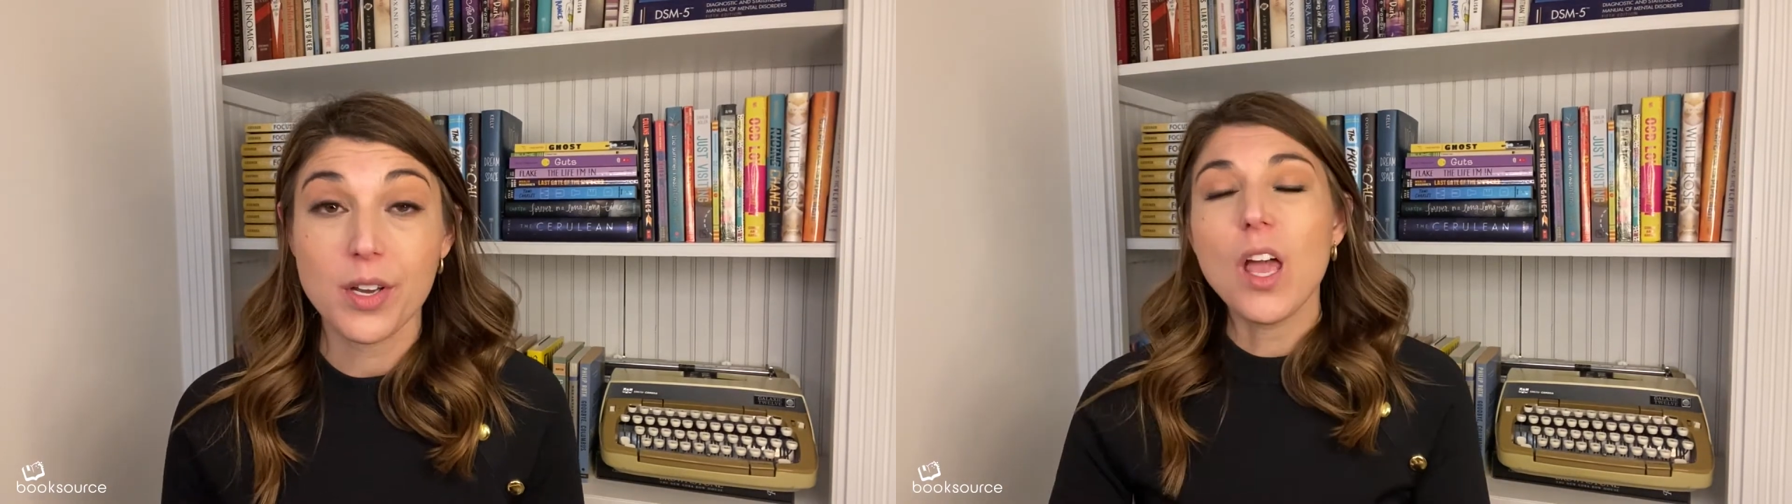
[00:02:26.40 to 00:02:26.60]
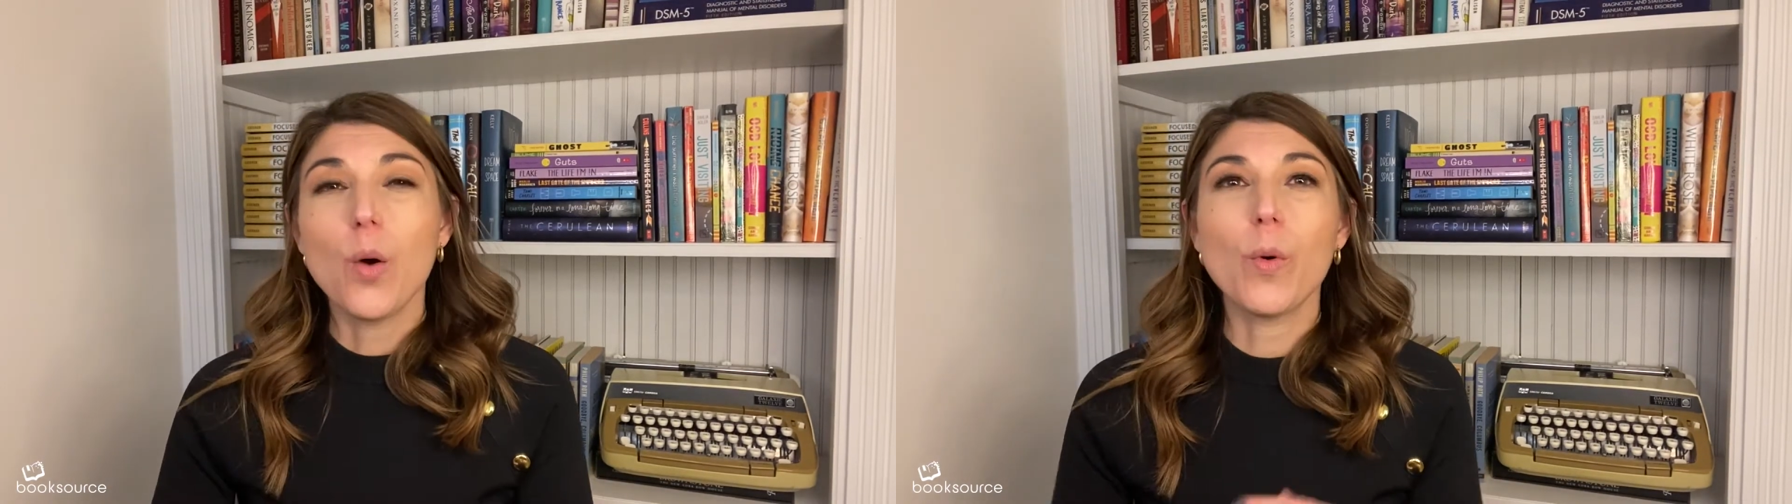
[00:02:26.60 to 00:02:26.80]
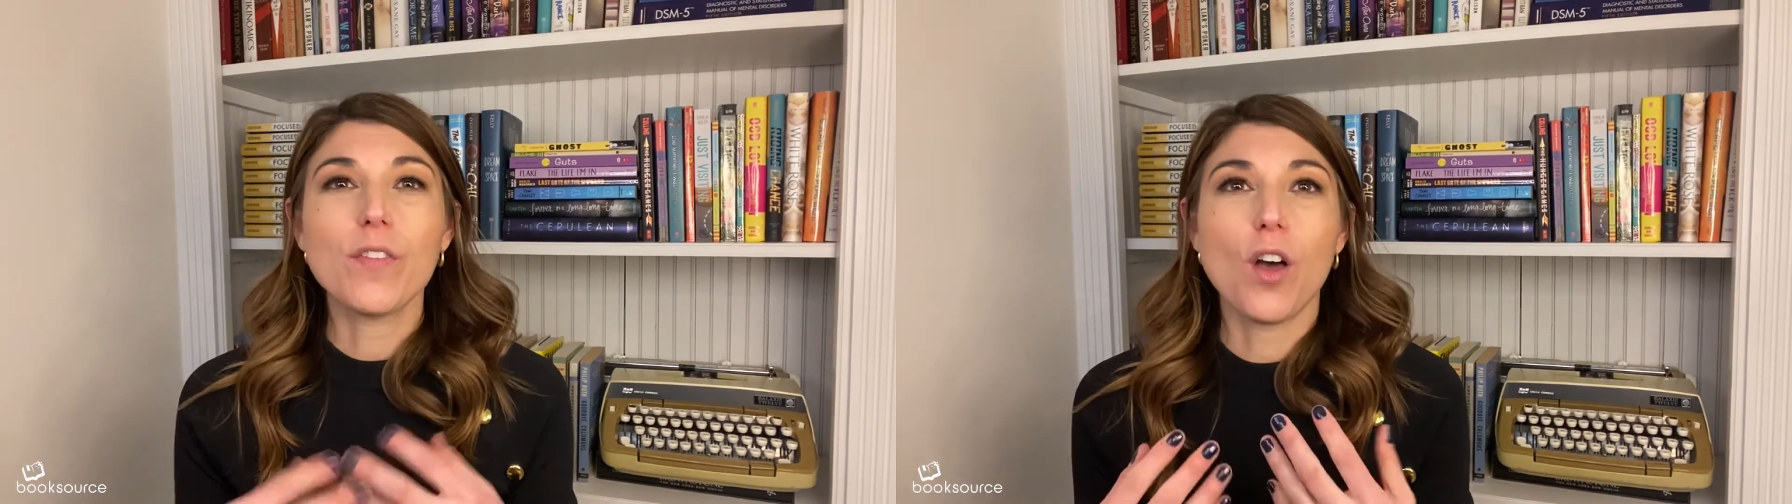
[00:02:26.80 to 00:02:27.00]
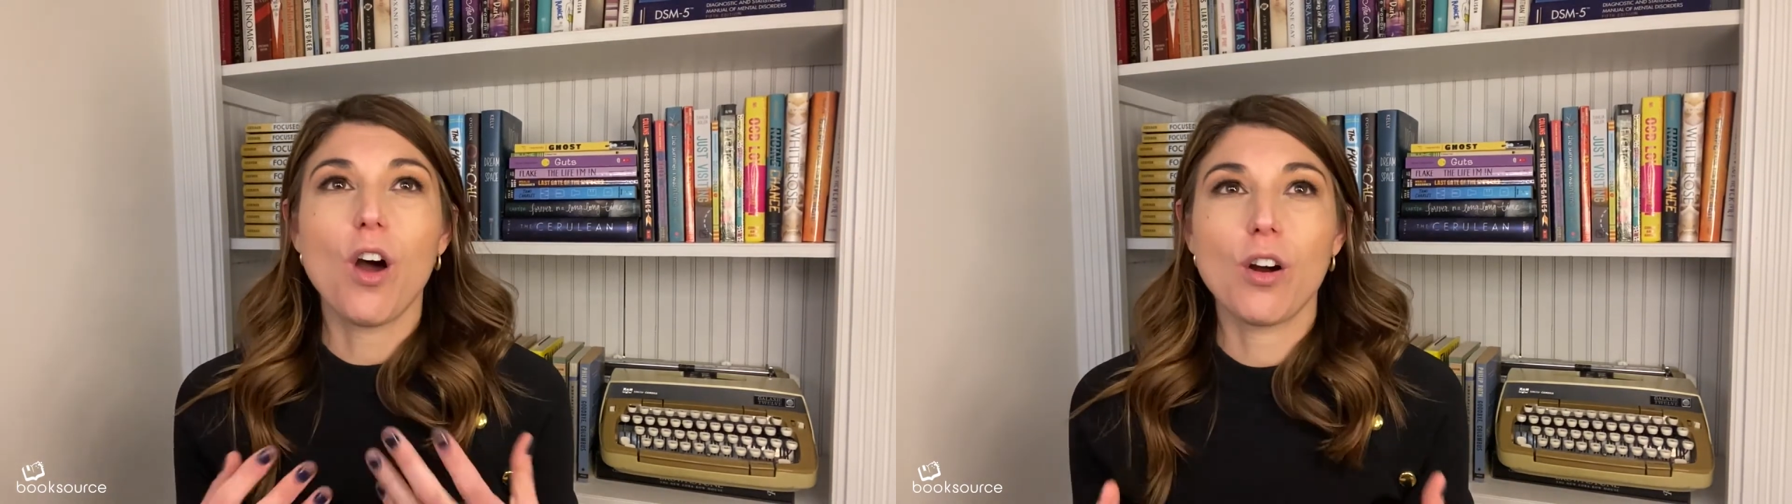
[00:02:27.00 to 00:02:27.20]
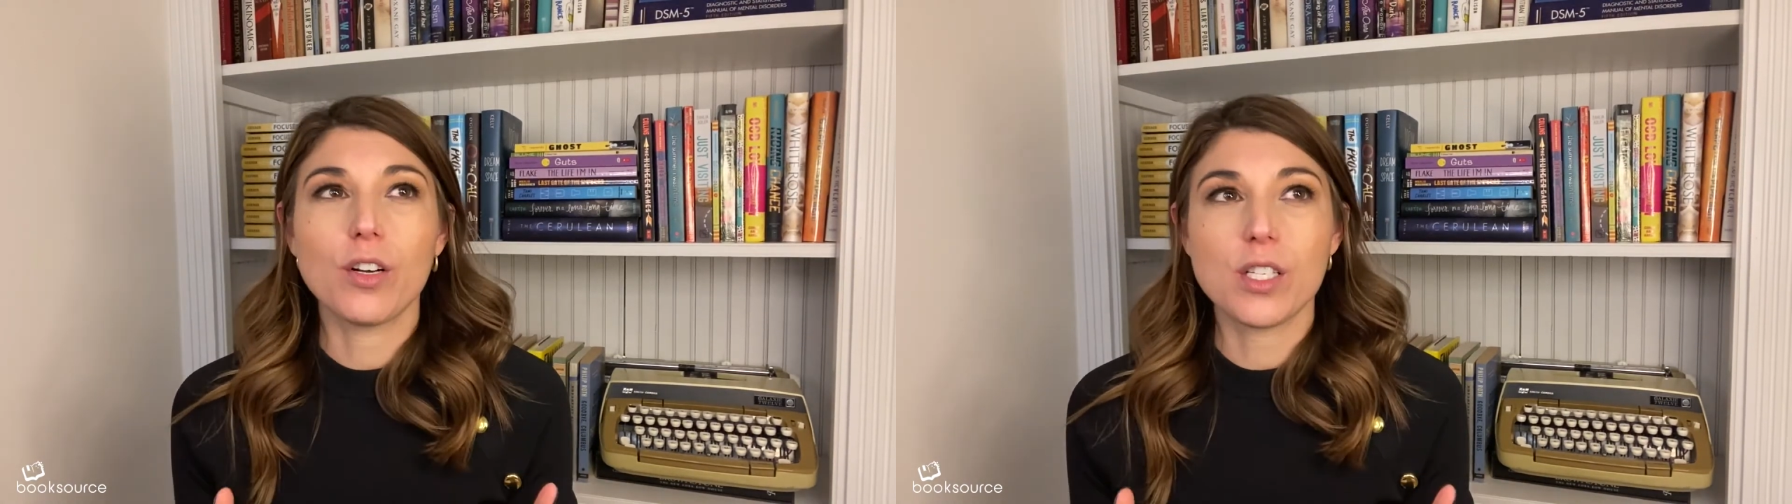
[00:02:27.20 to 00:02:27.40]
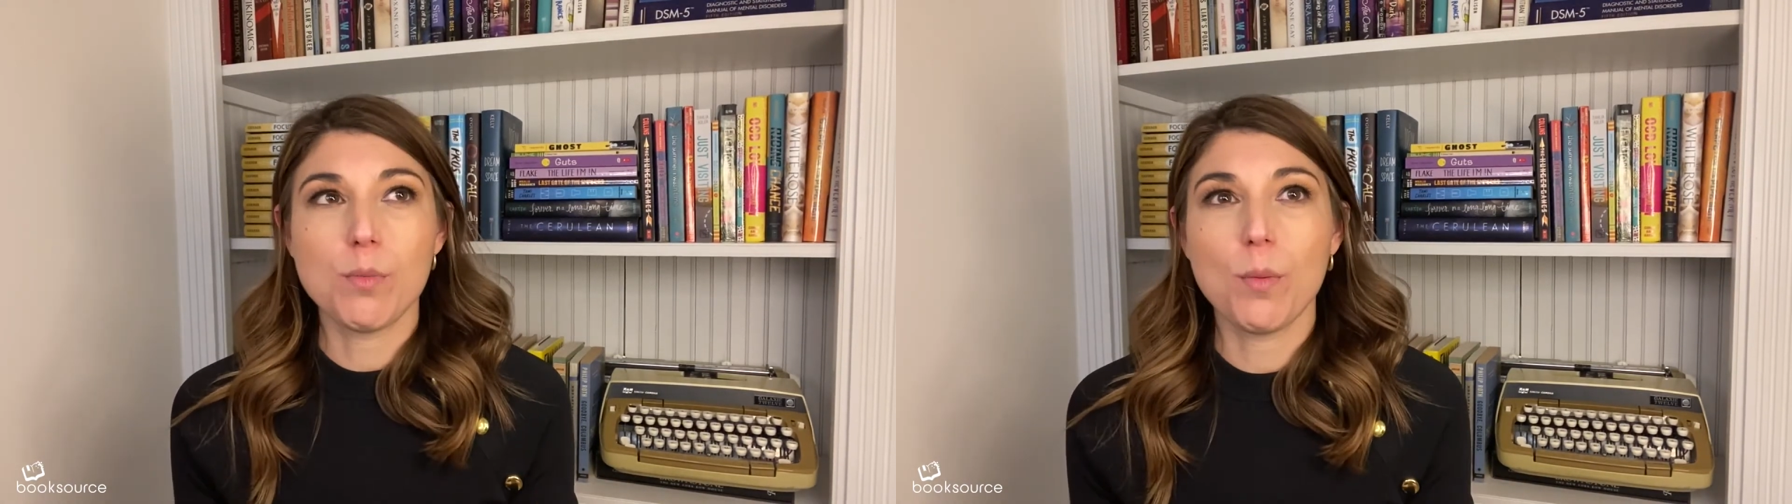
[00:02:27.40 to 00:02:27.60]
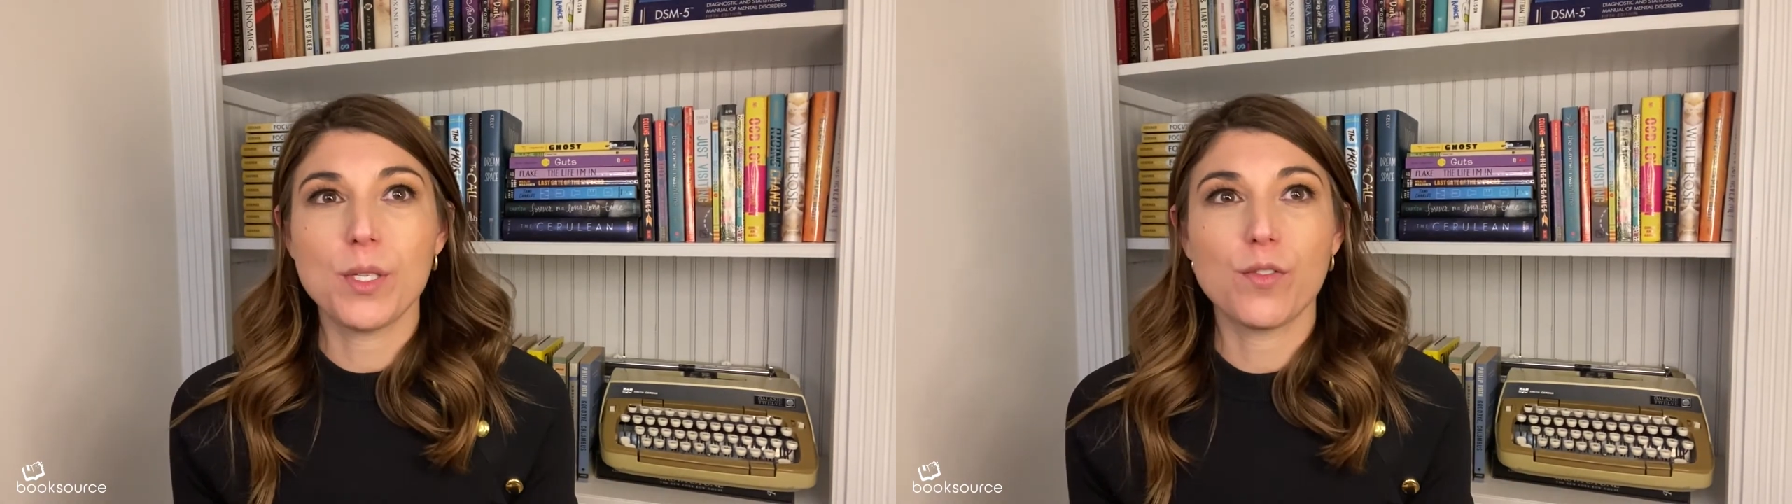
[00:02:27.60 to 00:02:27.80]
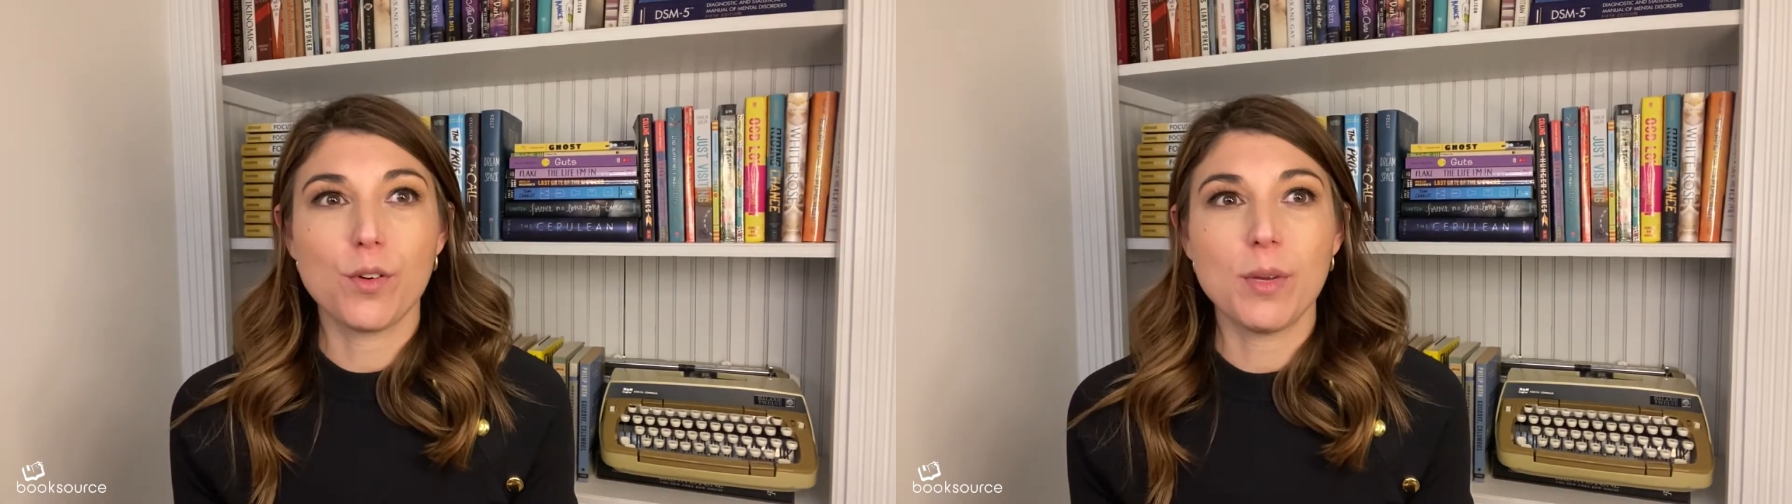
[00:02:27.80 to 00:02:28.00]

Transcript: One of the hardest moments for